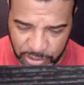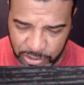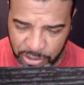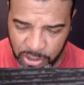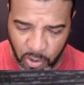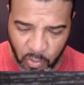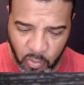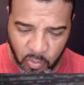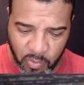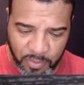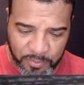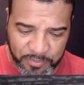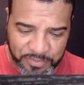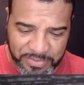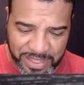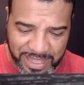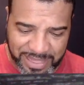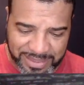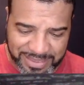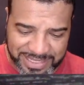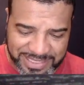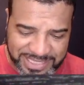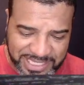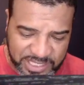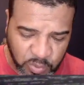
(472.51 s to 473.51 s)
You know,
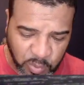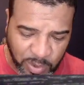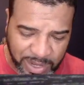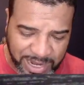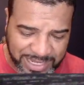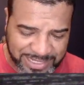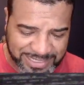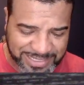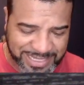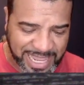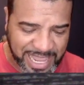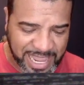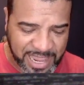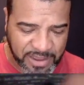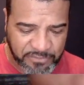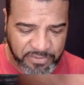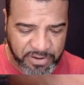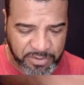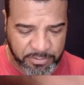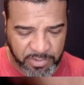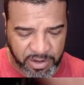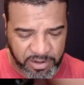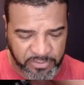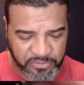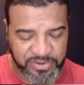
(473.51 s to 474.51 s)
this is what I say
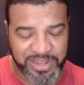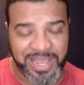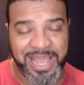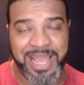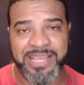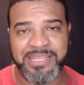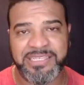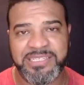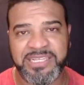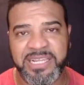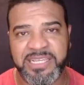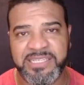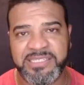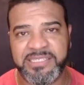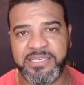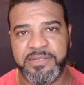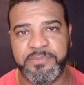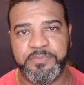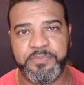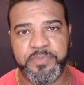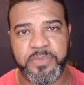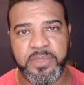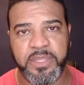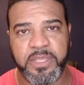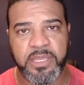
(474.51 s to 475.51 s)
every month, guys.
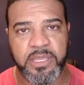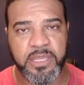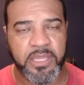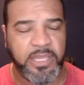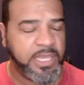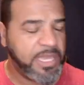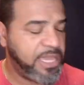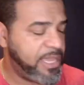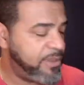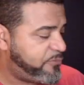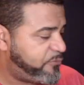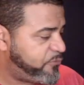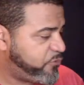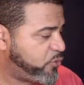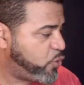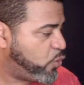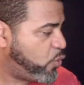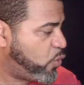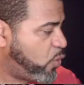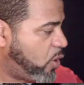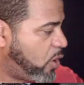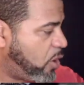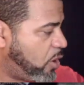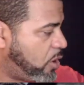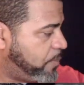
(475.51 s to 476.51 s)
Listen, if
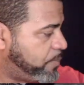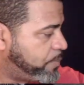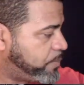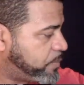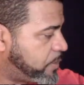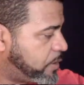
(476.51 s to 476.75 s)
you